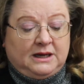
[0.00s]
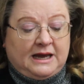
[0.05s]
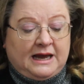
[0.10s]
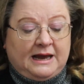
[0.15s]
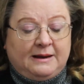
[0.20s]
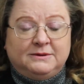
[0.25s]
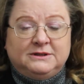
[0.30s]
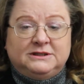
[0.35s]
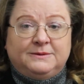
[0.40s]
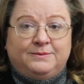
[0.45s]

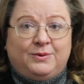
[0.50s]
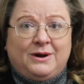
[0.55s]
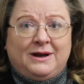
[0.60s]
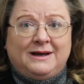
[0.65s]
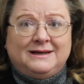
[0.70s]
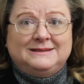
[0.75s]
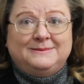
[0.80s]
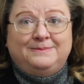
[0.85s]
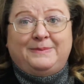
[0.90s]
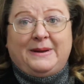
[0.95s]
I was
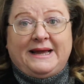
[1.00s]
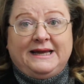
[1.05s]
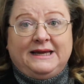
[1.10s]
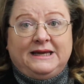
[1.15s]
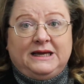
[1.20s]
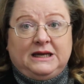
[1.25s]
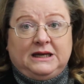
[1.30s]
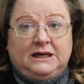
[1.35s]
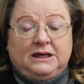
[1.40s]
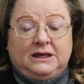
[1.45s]
surprised
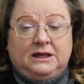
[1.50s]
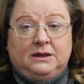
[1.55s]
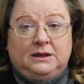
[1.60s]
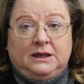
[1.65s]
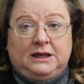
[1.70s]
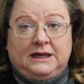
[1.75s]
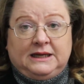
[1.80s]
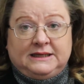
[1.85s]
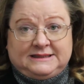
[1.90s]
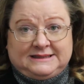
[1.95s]
banking
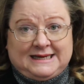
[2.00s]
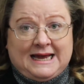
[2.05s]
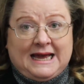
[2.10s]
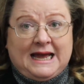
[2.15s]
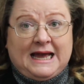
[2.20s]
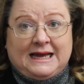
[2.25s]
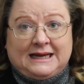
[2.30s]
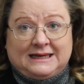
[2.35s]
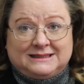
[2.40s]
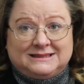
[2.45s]
is
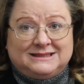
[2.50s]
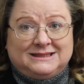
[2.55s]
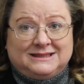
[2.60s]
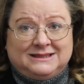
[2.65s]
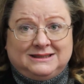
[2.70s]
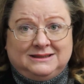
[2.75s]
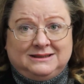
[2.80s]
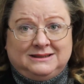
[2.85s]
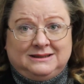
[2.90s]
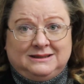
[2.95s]

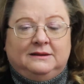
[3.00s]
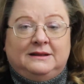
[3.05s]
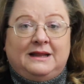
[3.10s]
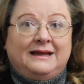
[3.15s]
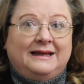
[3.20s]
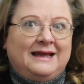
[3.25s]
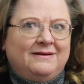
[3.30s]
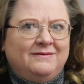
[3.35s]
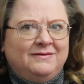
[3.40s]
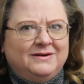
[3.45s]
taxed.
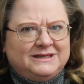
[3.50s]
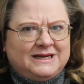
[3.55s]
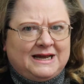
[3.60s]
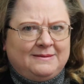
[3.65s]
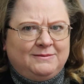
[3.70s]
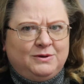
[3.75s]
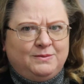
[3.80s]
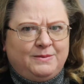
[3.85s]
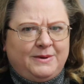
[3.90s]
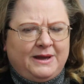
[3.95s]
Like every
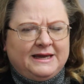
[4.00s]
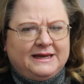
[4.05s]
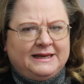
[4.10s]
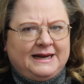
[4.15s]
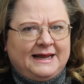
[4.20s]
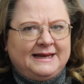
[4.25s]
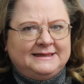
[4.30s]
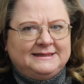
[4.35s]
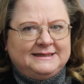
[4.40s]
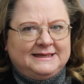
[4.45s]
time you make an
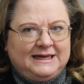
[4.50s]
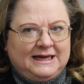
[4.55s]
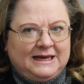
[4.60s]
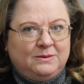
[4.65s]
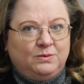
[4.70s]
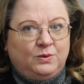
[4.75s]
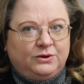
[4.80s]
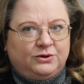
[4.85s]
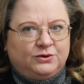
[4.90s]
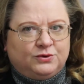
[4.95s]
A T
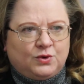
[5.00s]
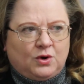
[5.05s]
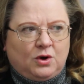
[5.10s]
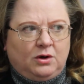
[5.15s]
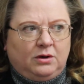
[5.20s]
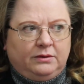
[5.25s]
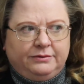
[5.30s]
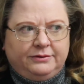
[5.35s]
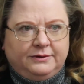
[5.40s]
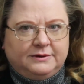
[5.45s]
M
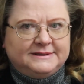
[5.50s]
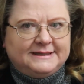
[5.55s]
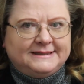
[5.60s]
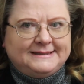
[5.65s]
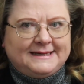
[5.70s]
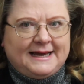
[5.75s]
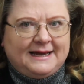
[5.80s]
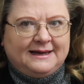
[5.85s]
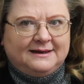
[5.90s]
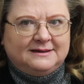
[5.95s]
withdrawal, there's a
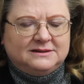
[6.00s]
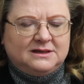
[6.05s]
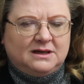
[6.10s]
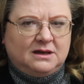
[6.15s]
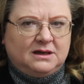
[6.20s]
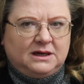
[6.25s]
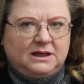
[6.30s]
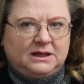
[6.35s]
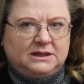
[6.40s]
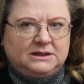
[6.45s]
tax
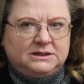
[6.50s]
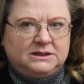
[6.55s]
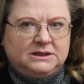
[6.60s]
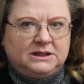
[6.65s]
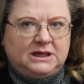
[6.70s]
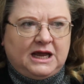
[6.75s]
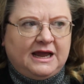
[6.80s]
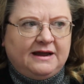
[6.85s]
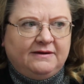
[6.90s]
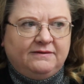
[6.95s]
on it.
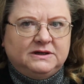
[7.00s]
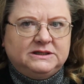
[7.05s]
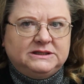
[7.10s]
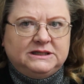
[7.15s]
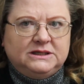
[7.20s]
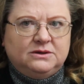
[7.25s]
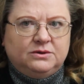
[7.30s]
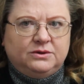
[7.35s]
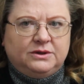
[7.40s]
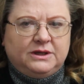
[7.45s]
Every
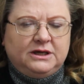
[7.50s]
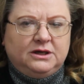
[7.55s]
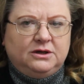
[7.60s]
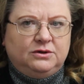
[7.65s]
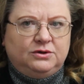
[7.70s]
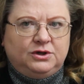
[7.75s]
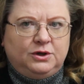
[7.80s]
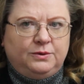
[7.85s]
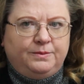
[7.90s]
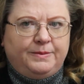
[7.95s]
single thing
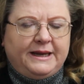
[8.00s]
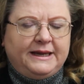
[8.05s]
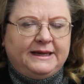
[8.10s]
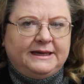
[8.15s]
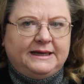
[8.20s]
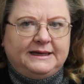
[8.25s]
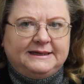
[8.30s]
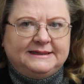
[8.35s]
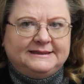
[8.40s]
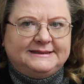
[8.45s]
you do,
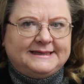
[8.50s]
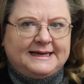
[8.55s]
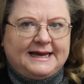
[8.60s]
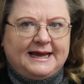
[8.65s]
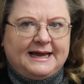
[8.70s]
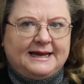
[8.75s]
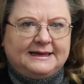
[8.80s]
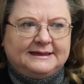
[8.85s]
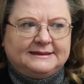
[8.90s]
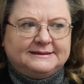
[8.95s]
banking is
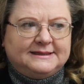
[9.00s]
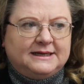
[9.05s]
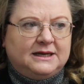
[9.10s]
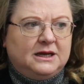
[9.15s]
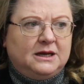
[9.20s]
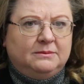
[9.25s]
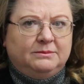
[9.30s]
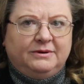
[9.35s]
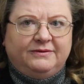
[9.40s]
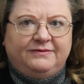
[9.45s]
taxed.
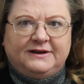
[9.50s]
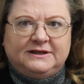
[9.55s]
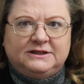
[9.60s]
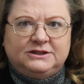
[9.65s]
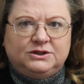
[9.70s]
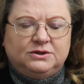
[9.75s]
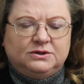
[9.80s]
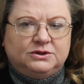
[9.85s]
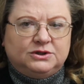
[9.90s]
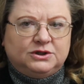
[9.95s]

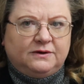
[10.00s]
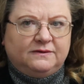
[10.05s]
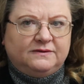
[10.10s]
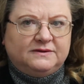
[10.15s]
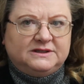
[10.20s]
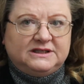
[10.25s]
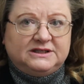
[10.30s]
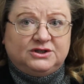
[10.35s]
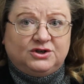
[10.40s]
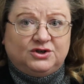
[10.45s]
Professional
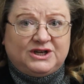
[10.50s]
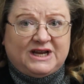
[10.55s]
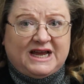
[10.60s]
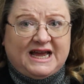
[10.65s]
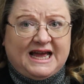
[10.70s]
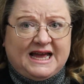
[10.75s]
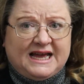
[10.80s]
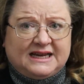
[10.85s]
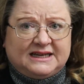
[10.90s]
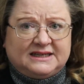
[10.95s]
services are
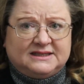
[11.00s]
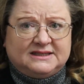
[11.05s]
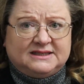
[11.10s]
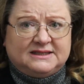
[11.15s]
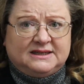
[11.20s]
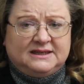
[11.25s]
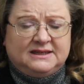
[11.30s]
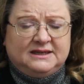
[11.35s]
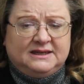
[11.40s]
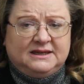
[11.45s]

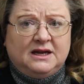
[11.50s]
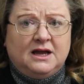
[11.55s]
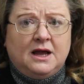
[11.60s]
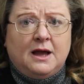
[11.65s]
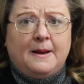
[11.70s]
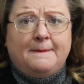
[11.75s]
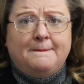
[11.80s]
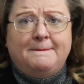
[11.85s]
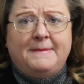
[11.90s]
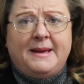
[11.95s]
taxed.
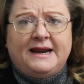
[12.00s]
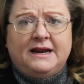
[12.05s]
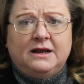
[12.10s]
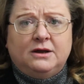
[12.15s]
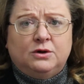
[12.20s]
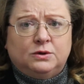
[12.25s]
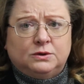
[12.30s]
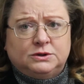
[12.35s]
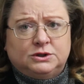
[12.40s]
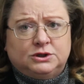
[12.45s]

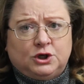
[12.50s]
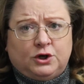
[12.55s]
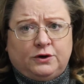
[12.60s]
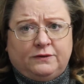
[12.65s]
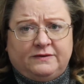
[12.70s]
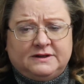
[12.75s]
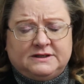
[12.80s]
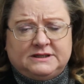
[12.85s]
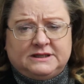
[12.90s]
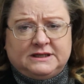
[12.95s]
Medical
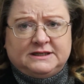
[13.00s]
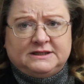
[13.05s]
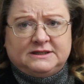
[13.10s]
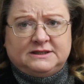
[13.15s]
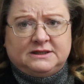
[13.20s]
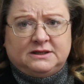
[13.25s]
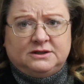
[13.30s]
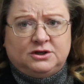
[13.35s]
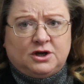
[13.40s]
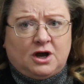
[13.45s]

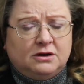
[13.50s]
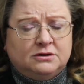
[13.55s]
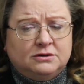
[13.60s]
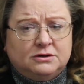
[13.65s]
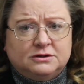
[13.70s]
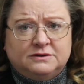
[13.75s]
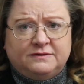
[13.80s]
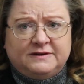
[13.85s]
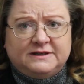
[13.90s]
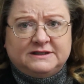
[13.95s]
services,
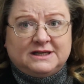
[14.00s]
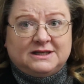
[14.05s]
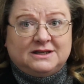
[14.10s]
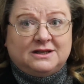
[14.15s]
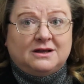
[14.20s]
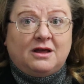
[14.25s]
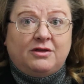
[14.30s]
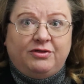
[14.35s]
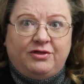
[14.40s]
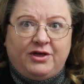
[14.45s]
doctor's visits,
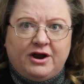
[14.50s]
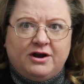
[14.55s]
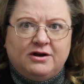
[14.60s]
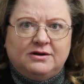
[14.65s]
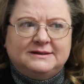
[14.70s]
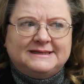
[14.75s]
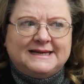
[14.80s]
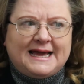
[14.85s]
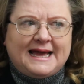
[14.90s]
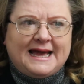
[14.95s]

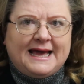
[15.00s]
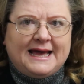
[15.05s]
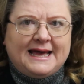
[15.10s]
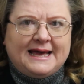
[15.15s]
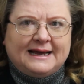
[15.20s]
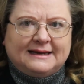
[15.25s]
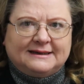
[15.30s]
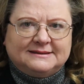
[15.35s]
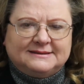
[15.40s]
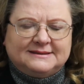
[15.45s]
they're
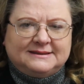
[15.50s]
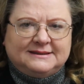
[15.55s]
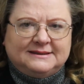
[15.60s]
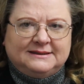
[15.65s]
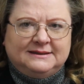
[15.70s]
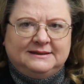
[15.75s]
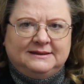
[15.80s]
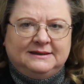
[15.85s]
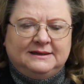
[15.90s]
taxed.